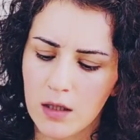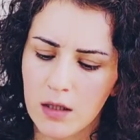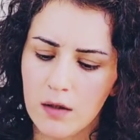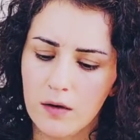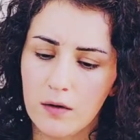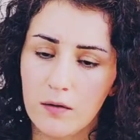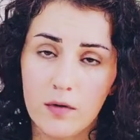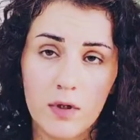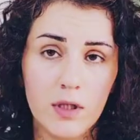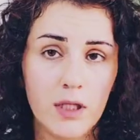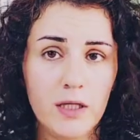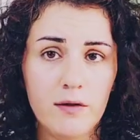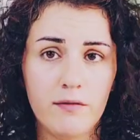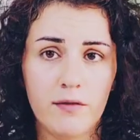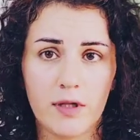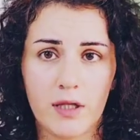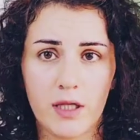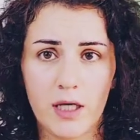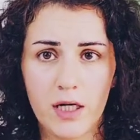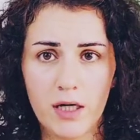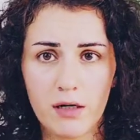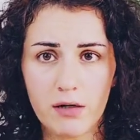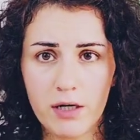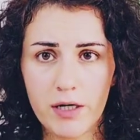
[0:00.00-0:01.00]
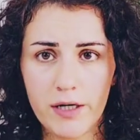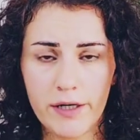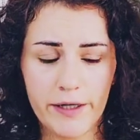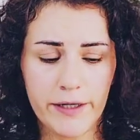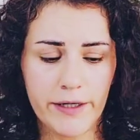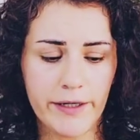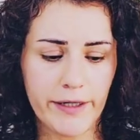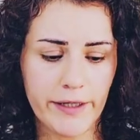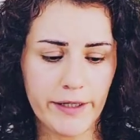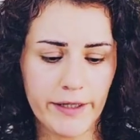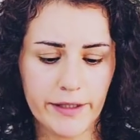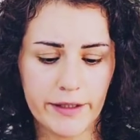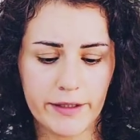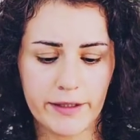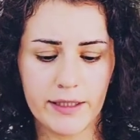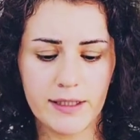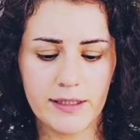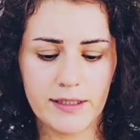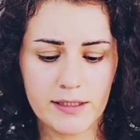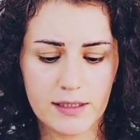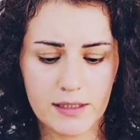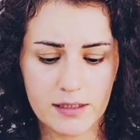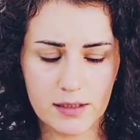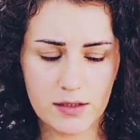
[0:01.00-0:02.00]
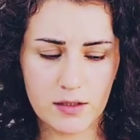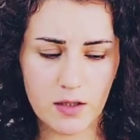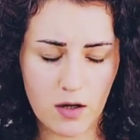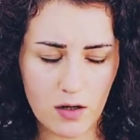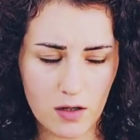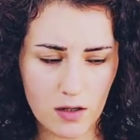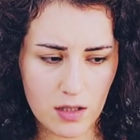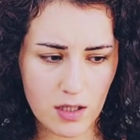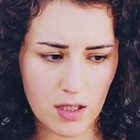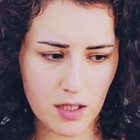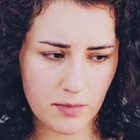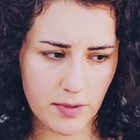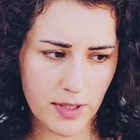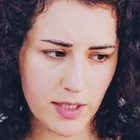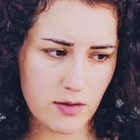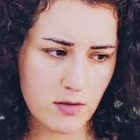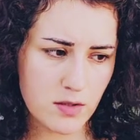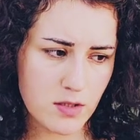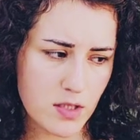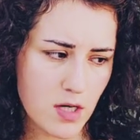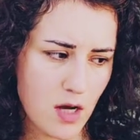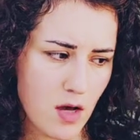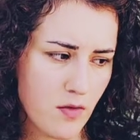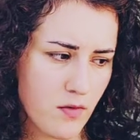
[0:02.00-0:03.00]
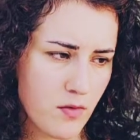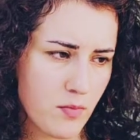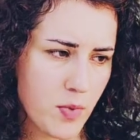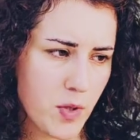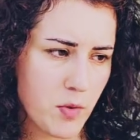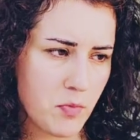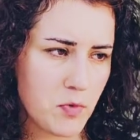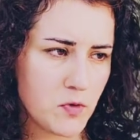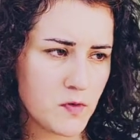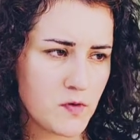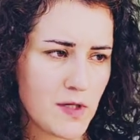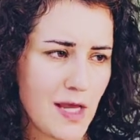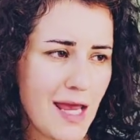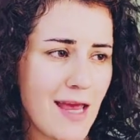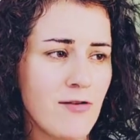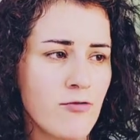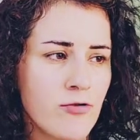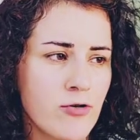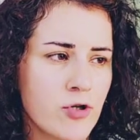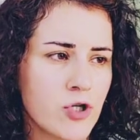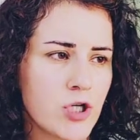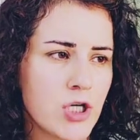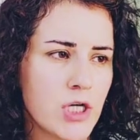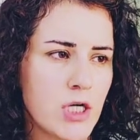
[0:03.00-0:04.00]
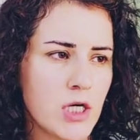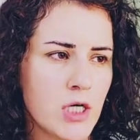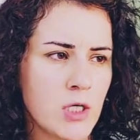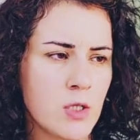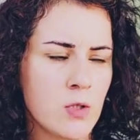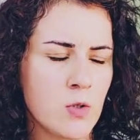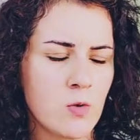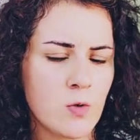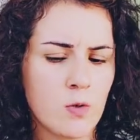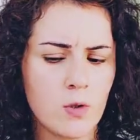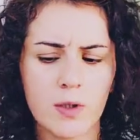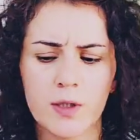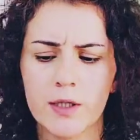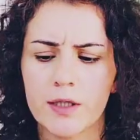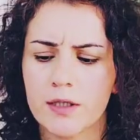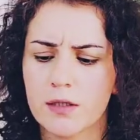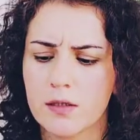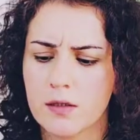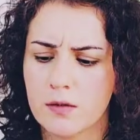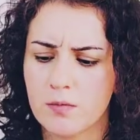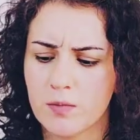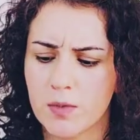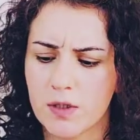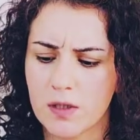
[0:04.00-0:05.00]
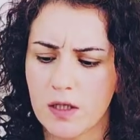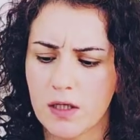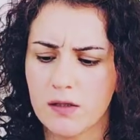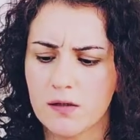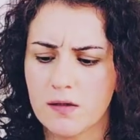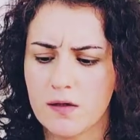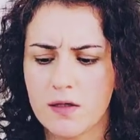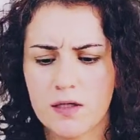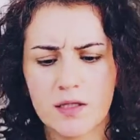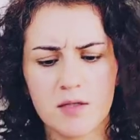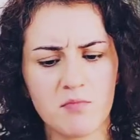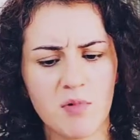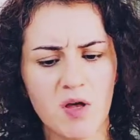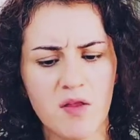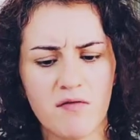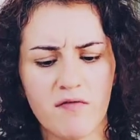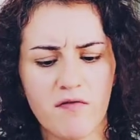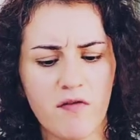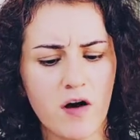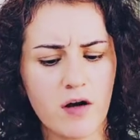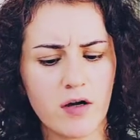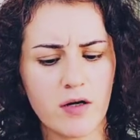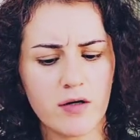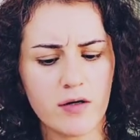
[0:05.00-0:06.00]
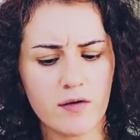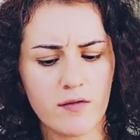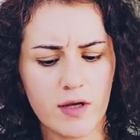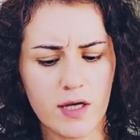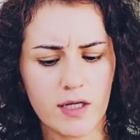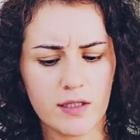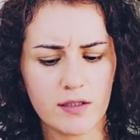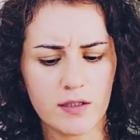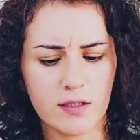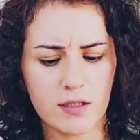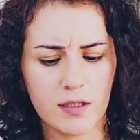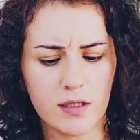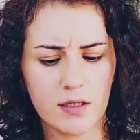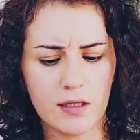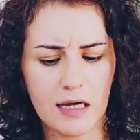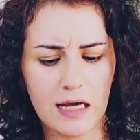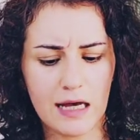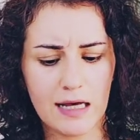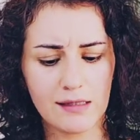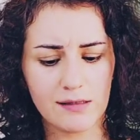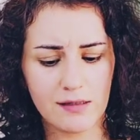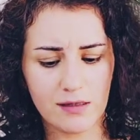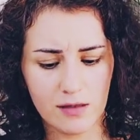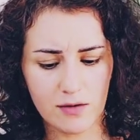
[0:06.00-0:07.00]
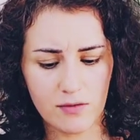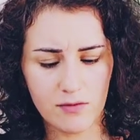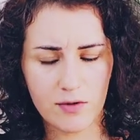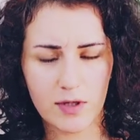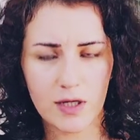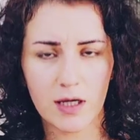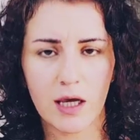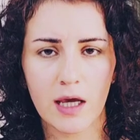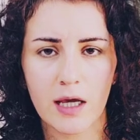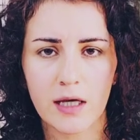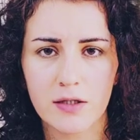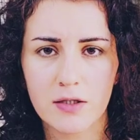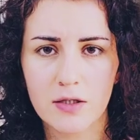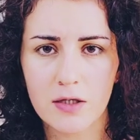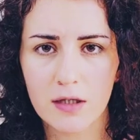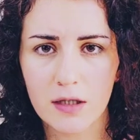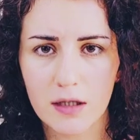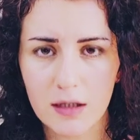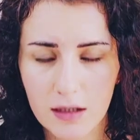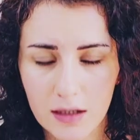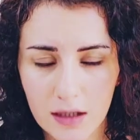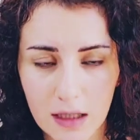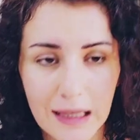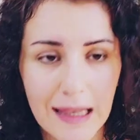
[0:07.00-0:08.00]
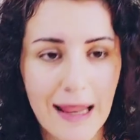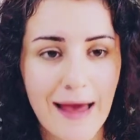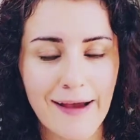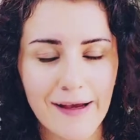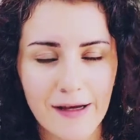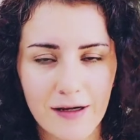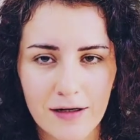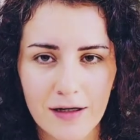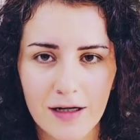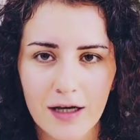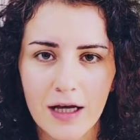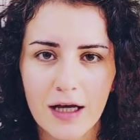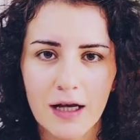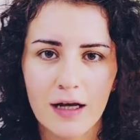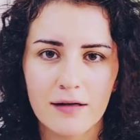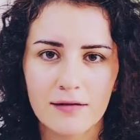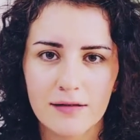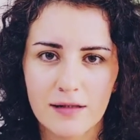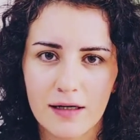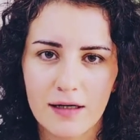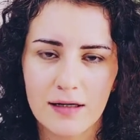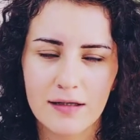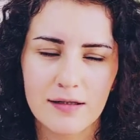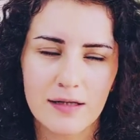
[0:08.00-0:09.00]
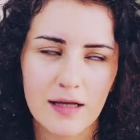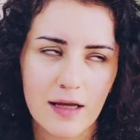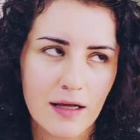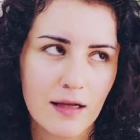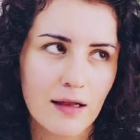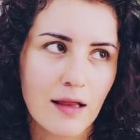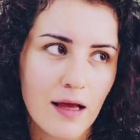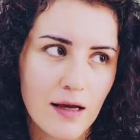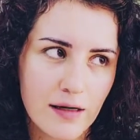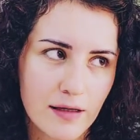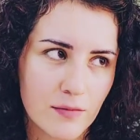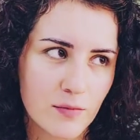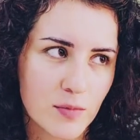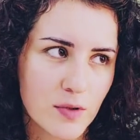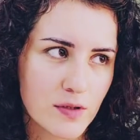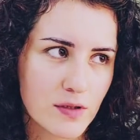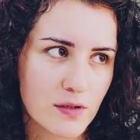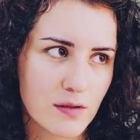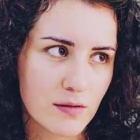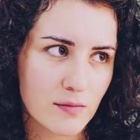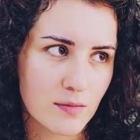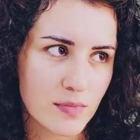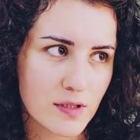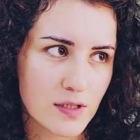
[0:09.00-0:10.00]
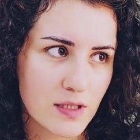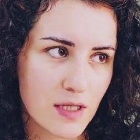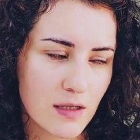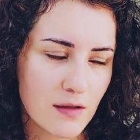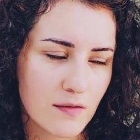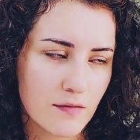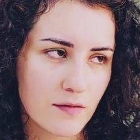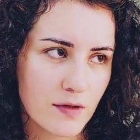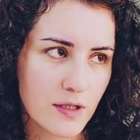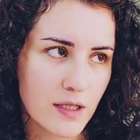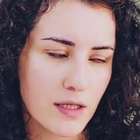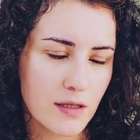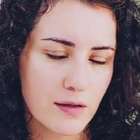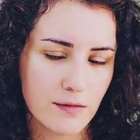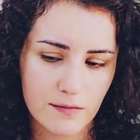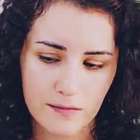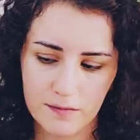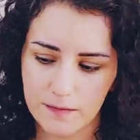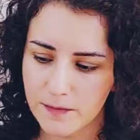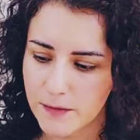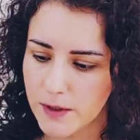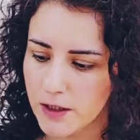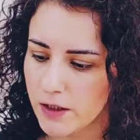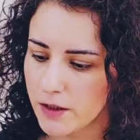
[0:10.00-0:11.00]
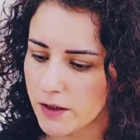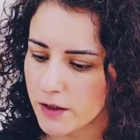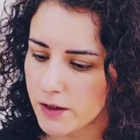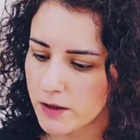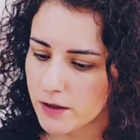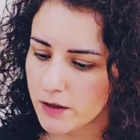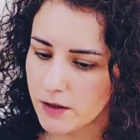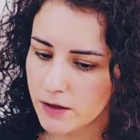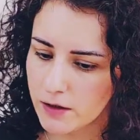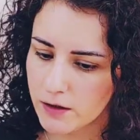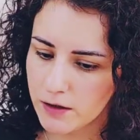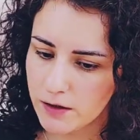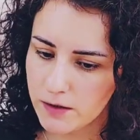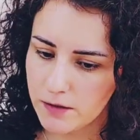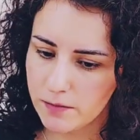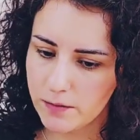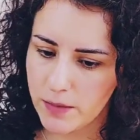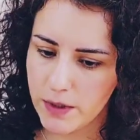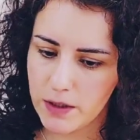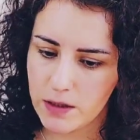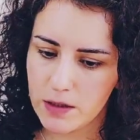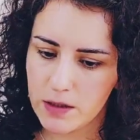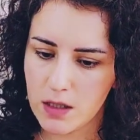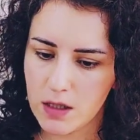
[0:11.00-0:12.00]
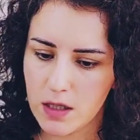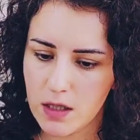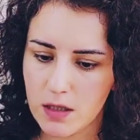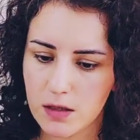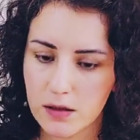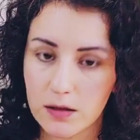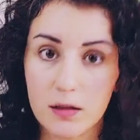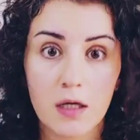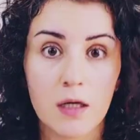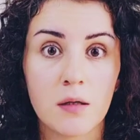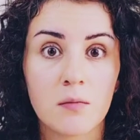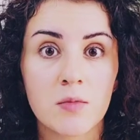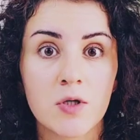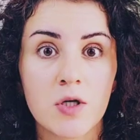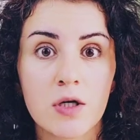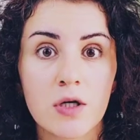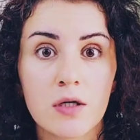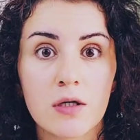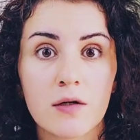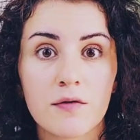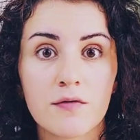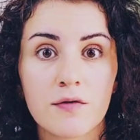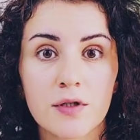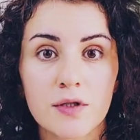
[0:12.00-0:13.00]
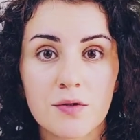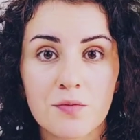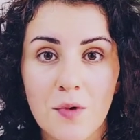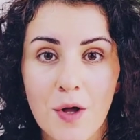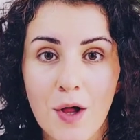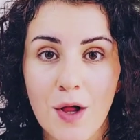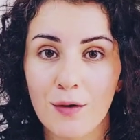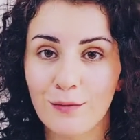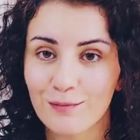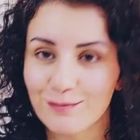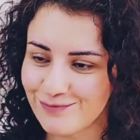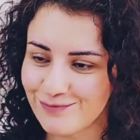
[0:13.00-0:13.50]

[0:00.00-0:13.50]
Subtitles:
we'll leave it there. Let's talk about other people's energy in yours, besides this motherfucker that has you in a cage, lion. I was going to say lion instead of Leo. But same shit, different smell.